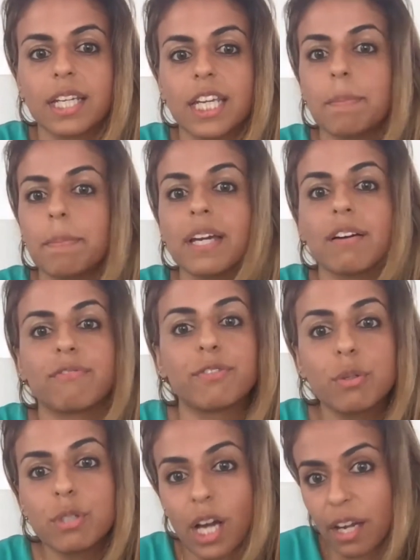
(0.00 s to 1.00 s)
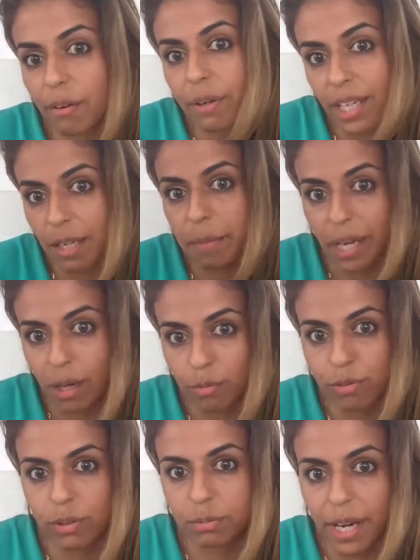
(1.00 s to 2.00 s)
keeping a food diary can be
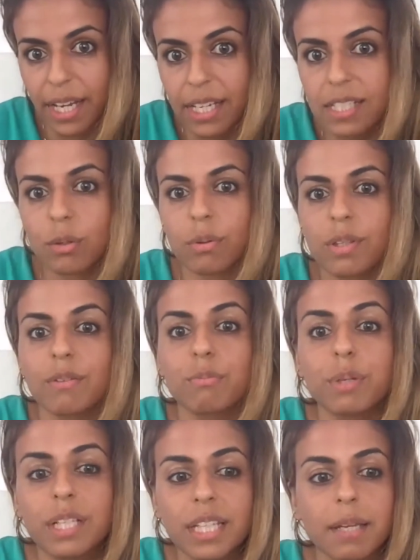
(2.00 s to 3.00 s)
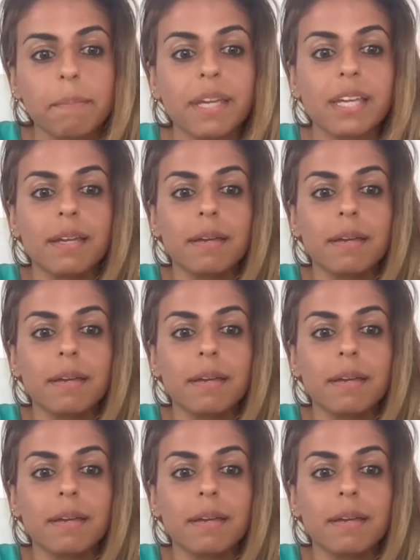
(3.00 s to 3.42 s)
helpful, right? So really,